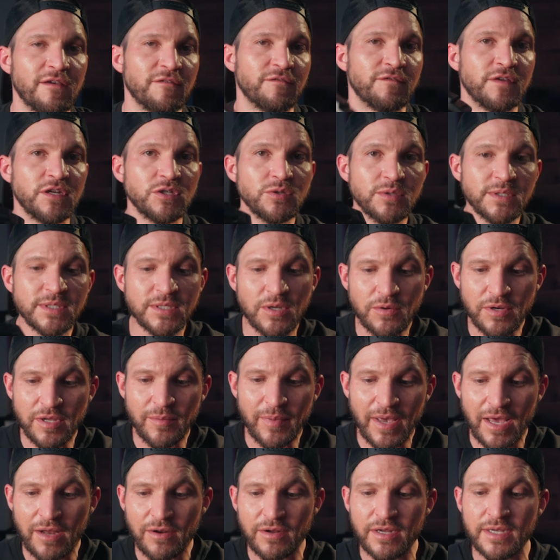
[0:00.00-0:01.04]
official Sony
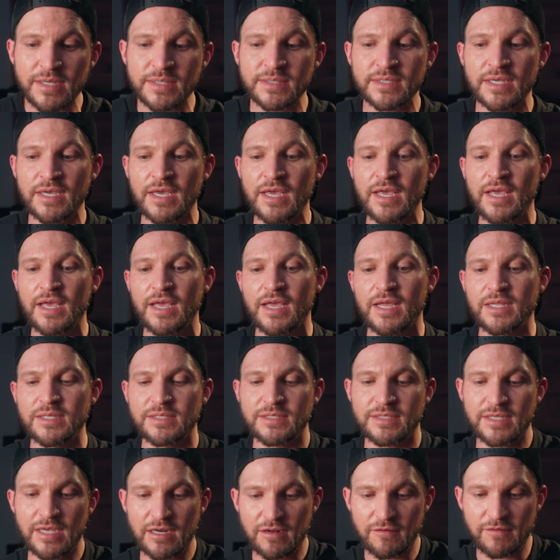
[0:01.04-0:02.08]
batteries
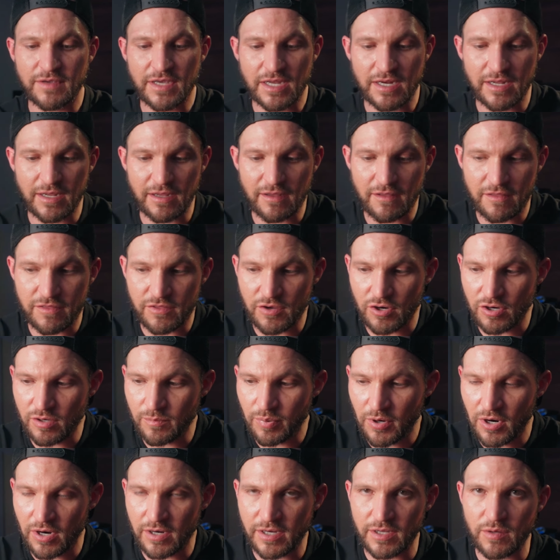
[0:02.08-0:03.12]
instead of getting
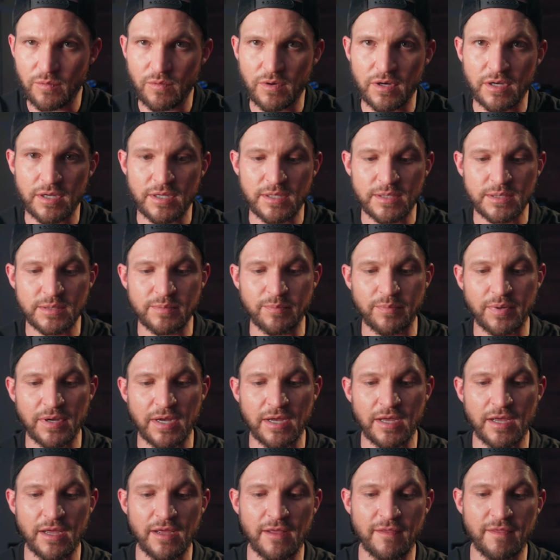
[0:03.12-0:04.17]
third-party ones,
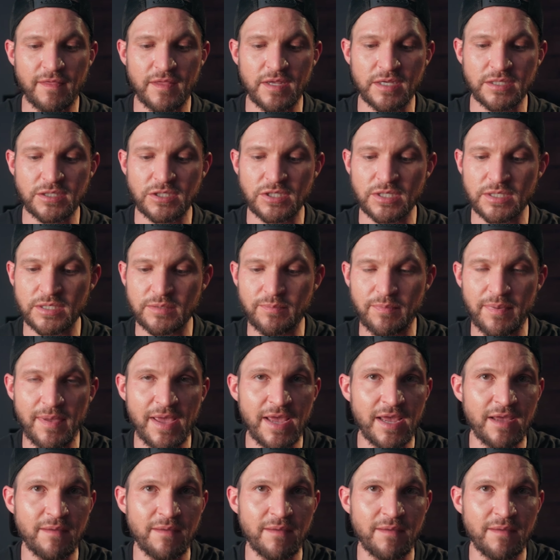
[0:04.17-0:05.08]
but this just may